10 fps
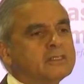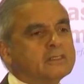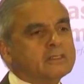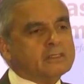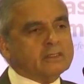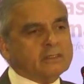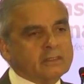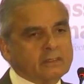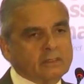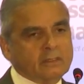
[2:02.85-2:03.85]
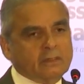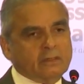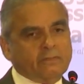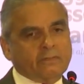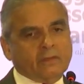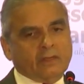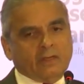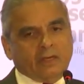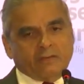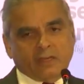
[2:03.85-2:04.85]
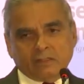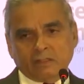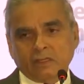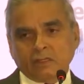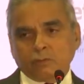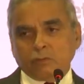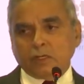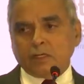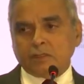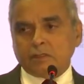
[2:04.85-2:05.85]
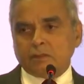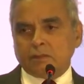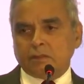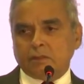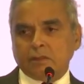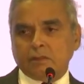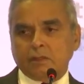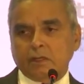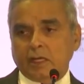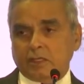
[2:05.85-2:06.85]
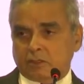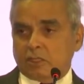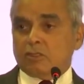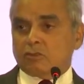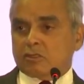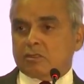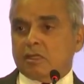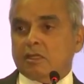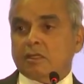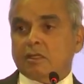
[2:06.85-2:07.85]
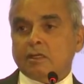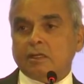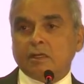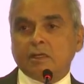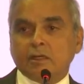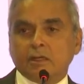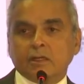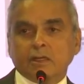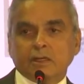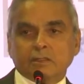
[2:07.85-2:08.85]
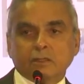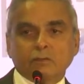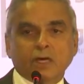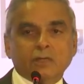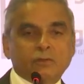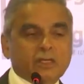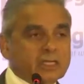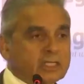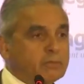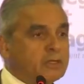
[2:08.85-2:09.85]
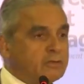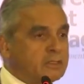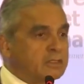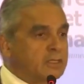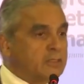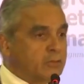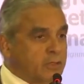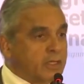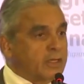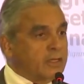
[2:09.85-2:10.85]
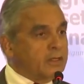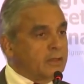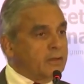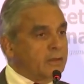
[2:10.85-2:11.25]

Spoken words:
years have I seen a world as interesting as the one we are experiencing today.